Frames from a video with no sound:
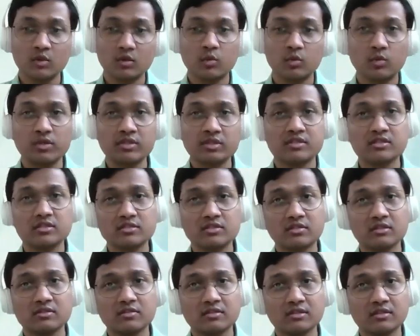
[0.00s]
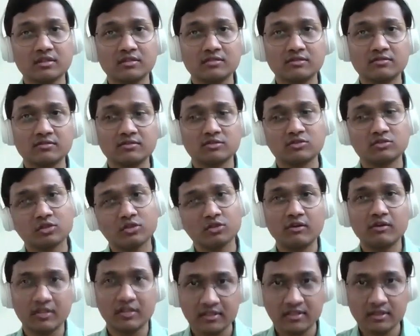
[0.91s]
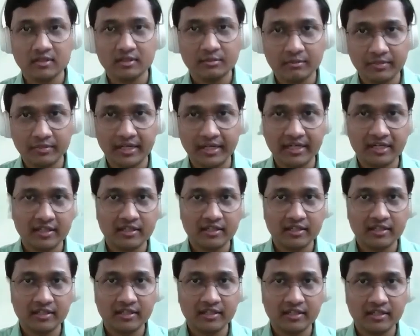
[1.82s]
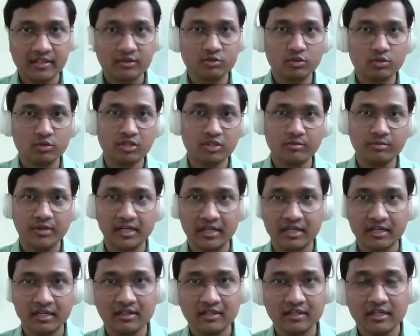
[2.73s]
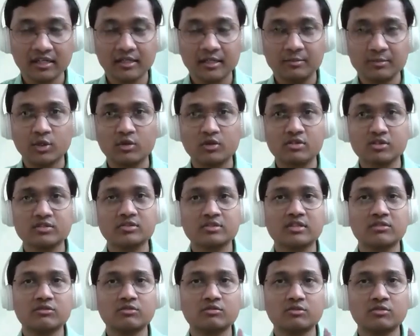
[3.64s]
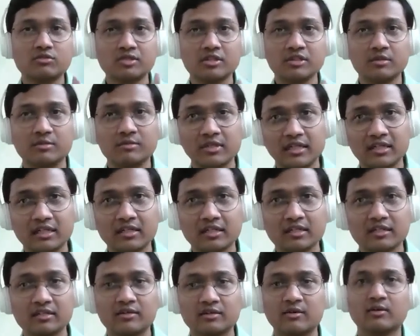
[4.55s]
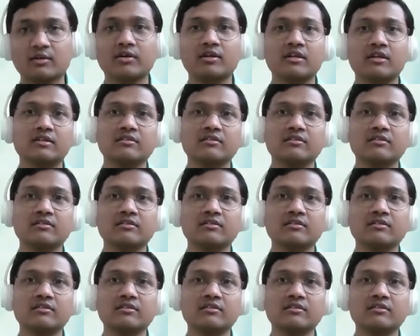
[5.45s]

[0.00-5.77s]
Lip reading: which is solved by social media. Because in social media, on